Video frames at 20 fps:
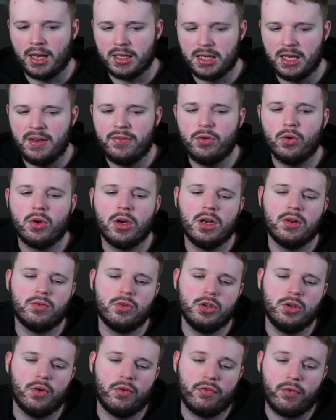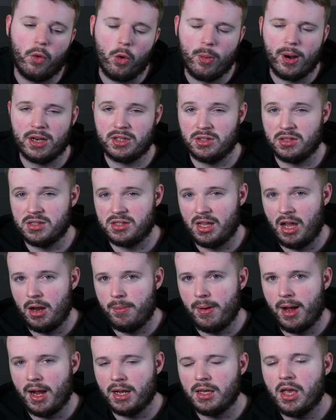If you're going to run your fullbacks on stay
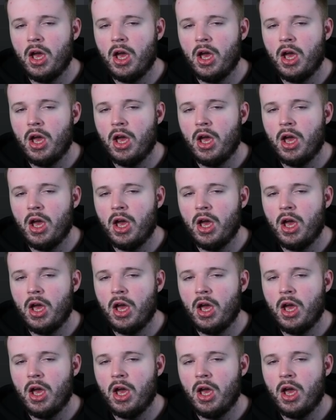back